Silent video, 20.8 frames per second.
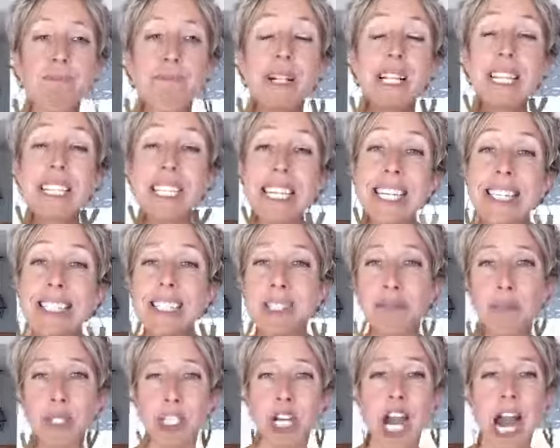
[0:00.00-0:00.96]
Please
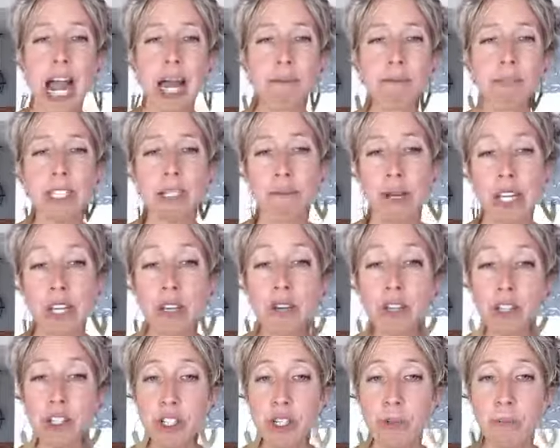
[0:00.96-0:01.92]
subscribe to my
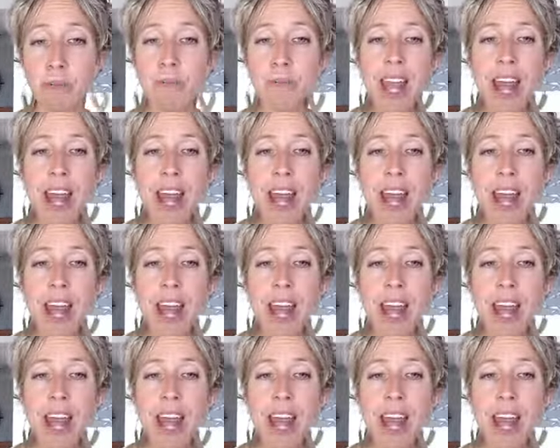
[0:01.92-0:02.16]
YouTube.